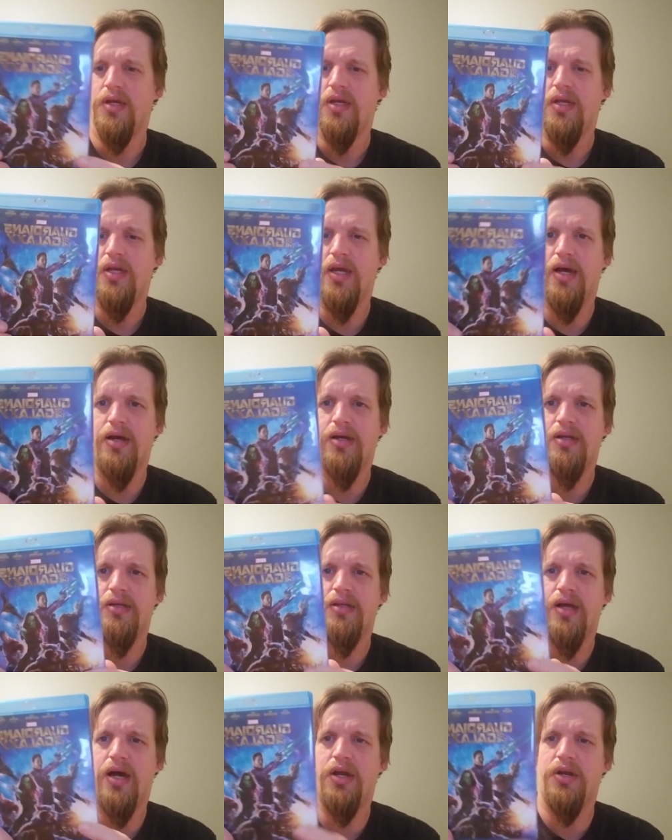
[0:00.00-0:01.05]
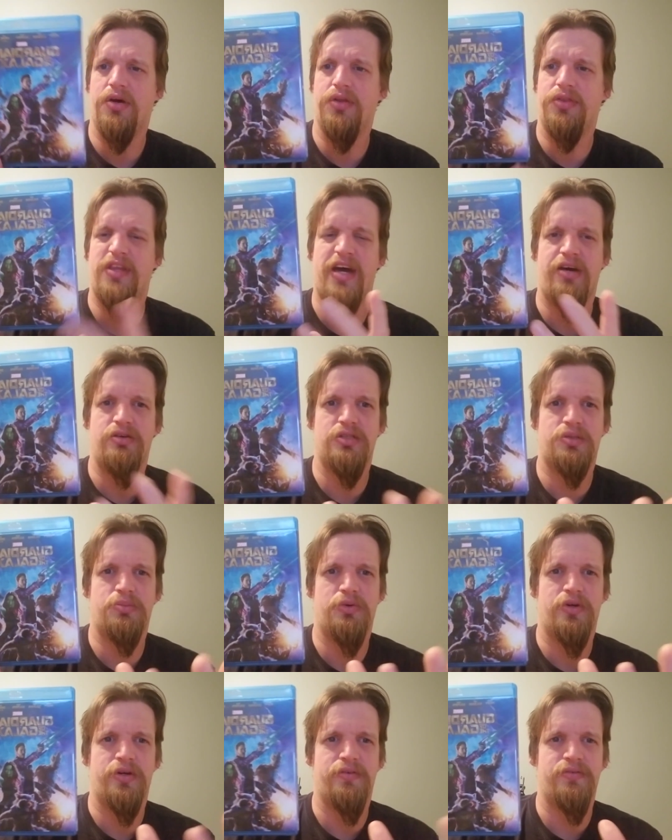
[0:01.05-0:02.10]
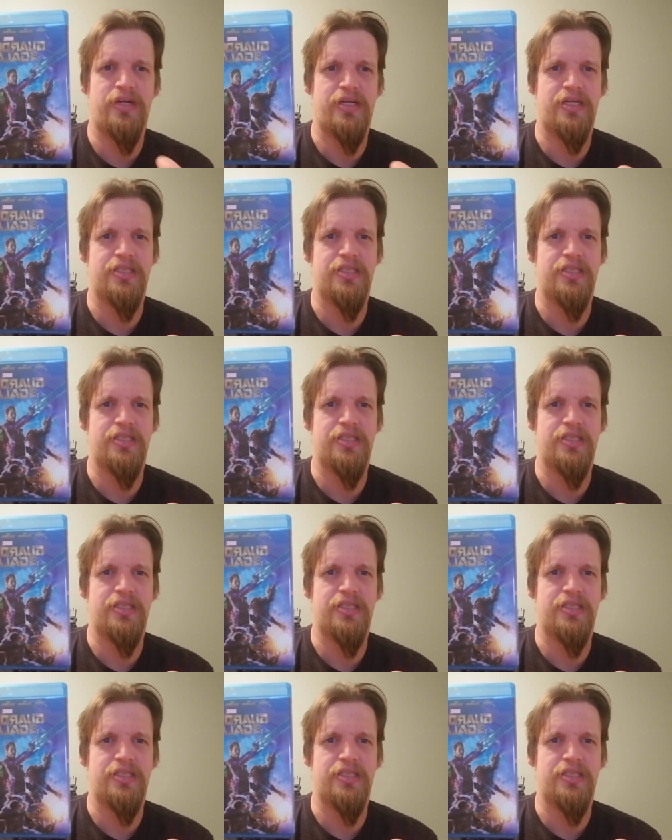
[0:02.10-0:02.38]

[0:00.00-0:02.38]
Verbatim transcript: yeah, I know that was more of like